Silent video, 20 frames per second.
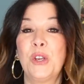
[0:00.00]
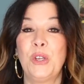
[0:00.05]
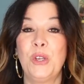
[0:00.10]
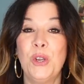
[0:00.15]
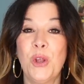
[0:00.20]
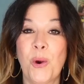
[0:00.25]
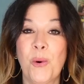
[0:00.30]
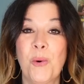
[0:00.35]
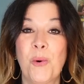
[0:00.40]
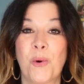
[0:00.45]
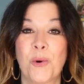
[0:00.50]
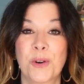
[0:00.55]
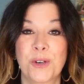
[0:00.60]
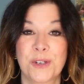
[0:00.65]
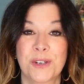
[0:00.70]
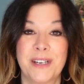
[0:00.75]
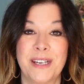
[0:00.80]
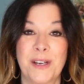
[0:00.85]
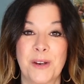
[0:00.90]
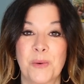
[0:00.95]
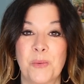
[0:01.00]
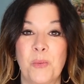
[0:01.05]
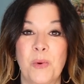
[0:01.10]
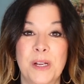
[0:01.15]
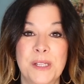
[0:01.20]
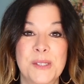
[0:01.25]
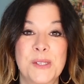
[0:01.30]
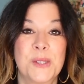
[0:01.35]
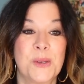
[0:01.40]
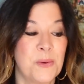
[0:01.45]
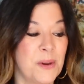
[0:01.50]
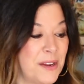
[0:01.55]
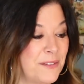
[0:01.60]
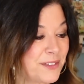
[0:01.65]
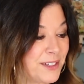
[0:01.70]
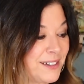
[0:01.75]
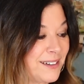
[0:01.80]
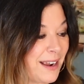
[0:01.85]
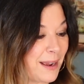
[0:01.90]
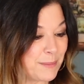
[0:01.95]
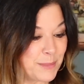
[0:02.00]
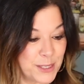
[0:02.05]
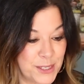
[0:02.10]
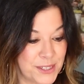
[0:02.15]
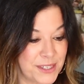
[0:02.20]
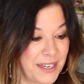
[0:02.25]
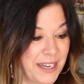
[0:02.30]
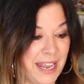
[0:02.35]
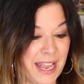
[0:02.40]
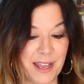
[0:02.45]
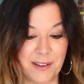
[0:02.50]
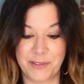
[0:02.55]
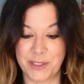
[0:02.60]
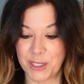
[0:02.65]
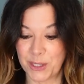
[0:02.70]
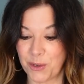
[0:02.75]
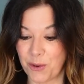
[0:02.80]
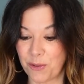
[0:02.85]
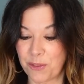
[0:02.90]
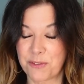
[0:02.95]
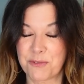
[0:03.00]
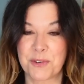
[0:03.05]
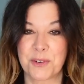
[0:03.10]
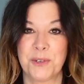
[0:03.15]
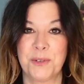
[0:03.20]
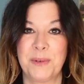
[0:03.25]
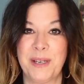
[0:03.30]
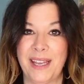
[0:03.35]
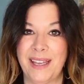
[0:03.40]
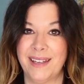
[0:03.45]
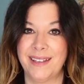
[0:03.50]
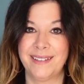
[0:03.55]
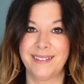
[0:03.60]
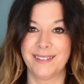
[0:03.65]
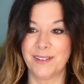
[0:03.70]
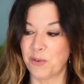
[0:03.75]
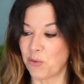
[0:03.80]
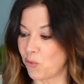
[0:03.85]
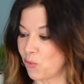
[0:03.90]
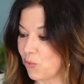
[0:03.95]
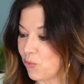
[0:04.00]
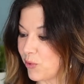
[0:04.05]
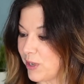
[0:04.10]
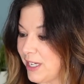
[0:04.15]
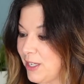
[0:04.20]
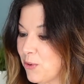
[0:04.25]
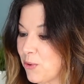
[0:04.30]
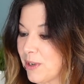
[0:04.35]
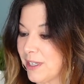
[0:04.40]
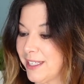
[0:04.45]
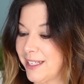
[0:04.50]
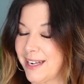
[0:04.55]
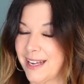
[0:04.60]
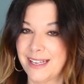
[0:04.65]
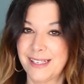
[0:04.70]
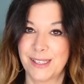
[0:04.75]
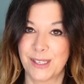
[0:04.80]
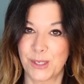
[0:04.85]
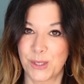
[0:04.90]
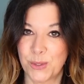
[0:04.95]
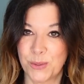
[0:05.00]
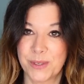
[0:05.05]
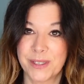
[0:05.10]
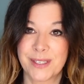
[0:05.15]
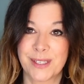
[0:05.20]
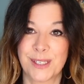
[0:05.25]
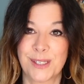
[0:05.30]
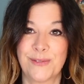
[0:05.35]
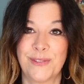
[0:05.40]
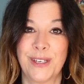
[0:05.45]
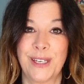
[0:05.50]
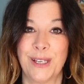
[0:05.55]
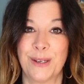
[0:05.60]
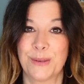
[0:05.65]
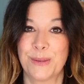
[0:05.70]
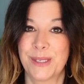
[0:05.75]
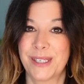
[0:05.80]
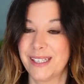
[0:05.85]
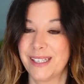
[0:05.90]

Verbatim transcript: no order here whatsoever. I'm just gonna have to go through and reorganize as soon as this video is